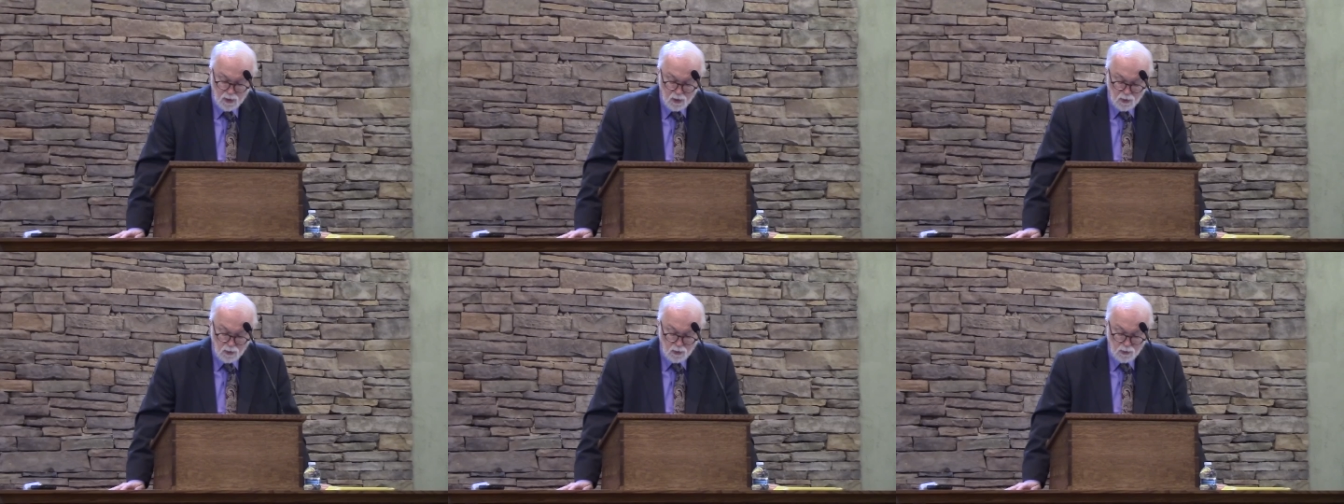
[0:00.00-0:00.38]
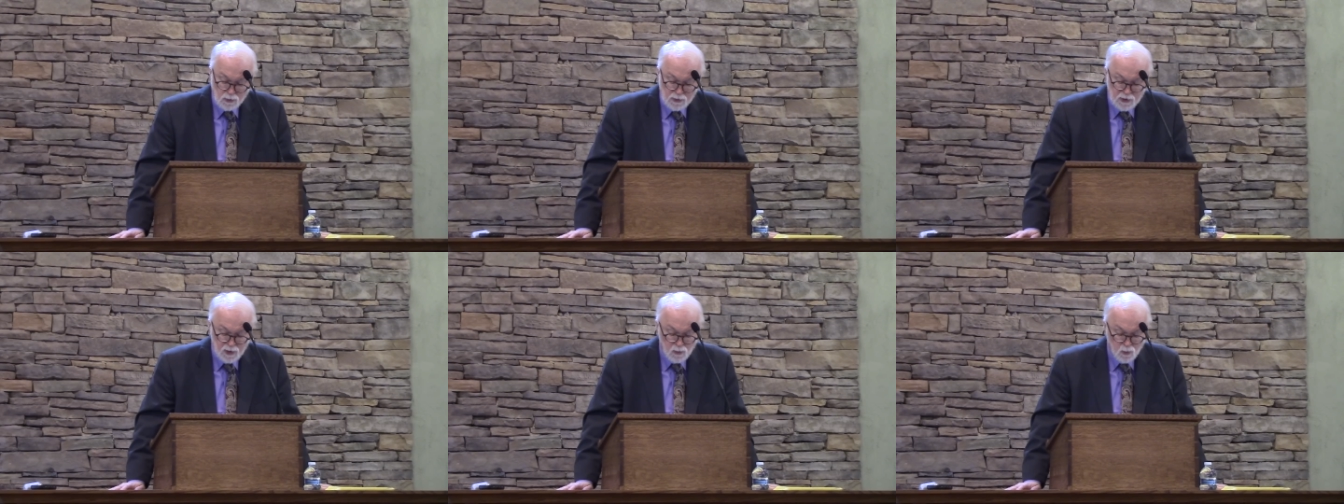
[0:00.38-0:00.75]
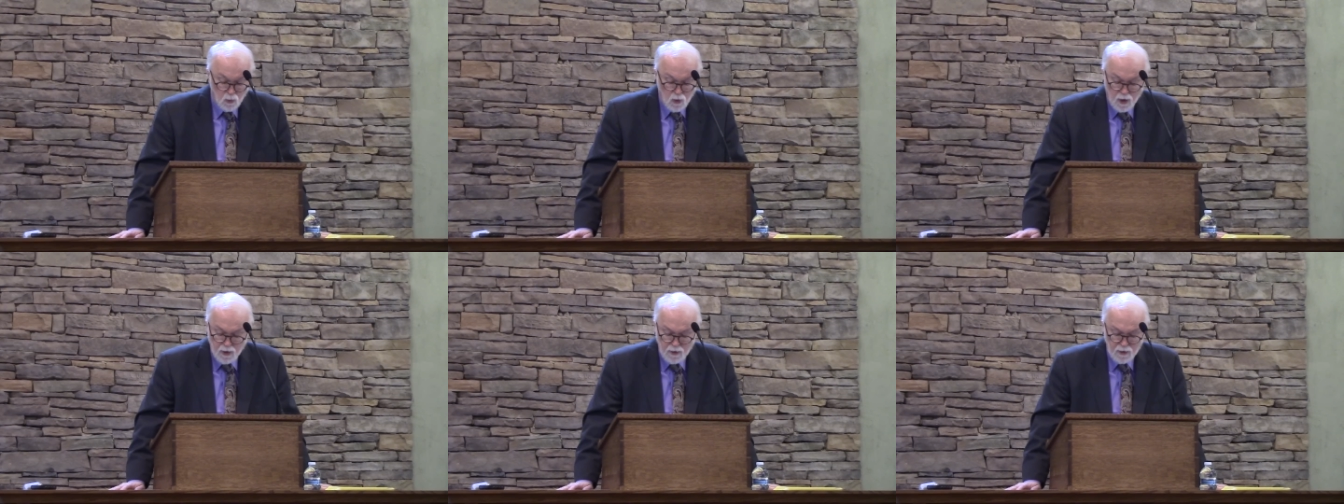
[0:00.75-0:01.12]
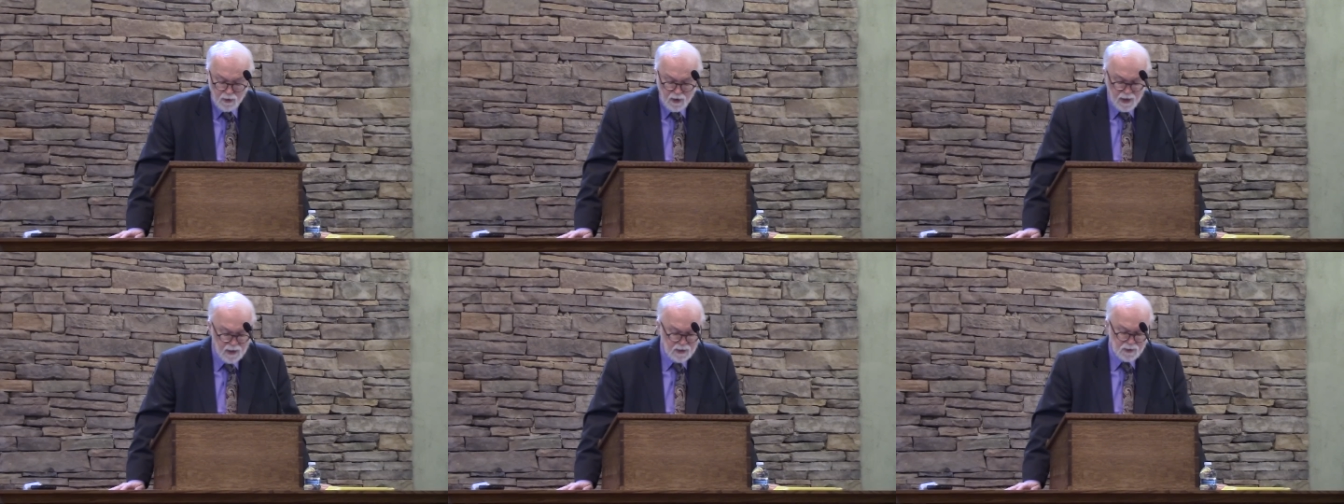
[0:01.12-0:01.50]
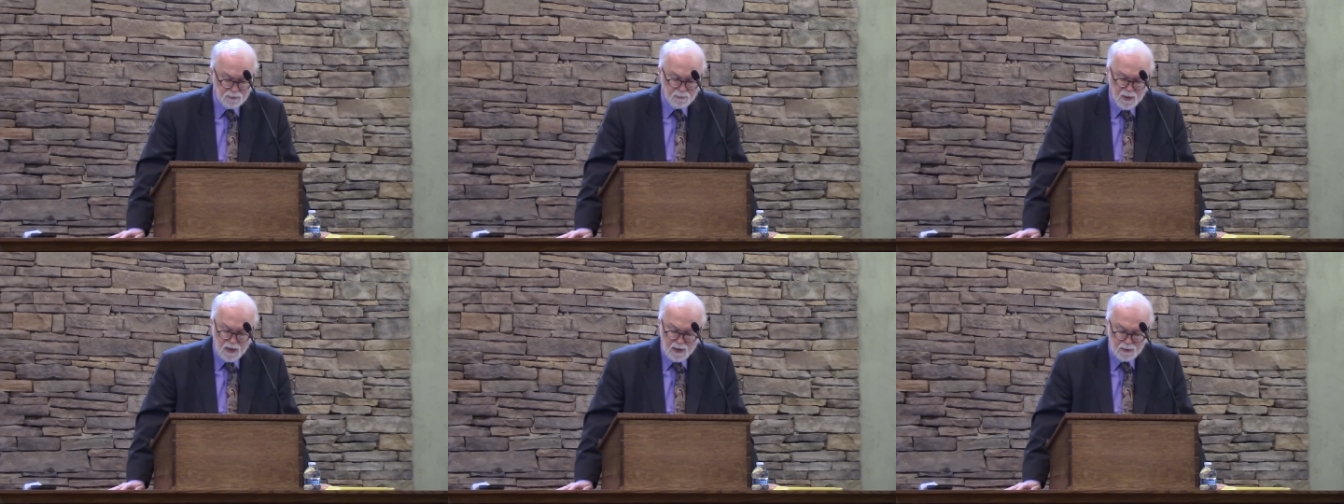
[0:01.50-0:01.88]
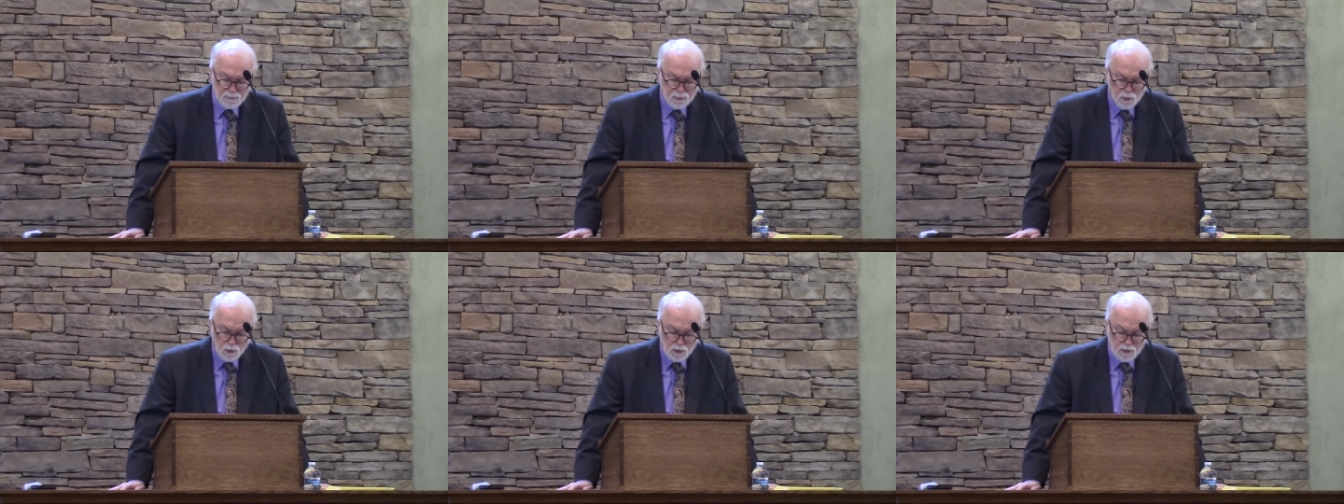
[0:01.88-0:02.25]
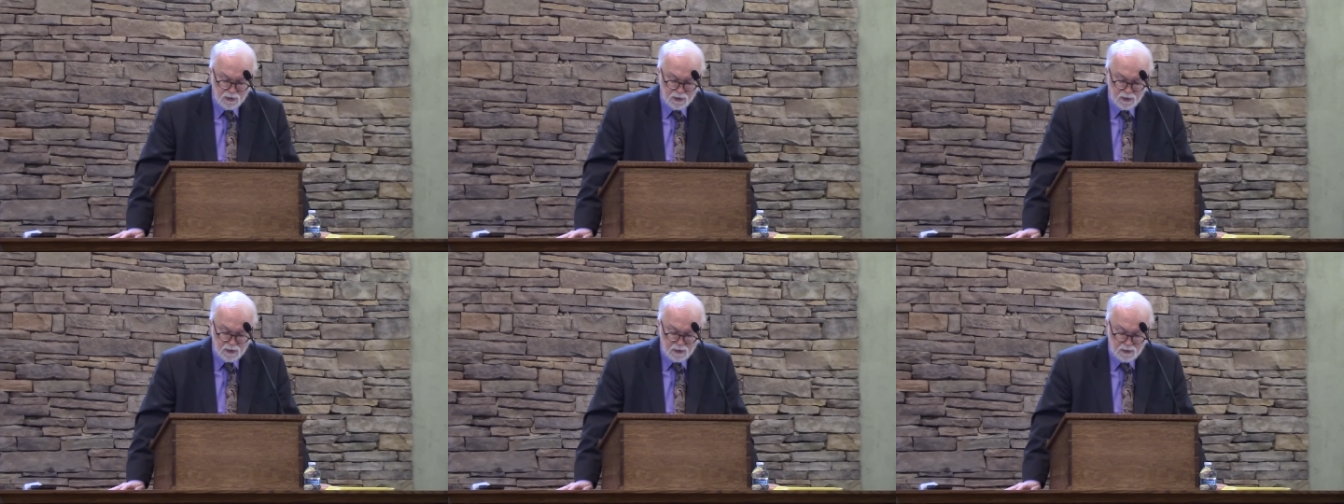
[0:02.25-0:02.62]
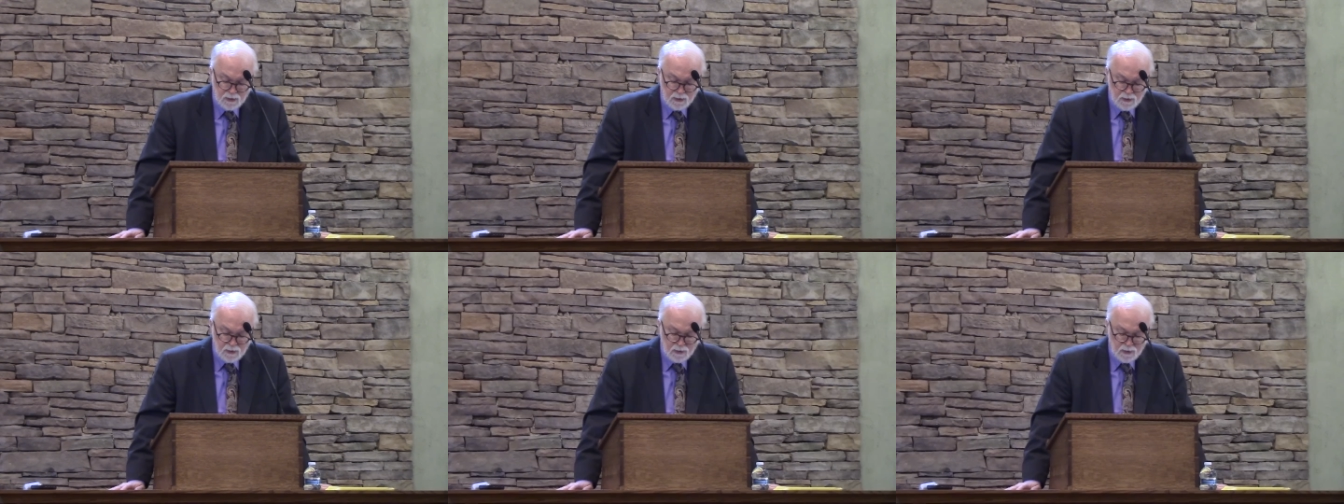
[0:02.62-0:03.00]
beholds, and water as man pours it,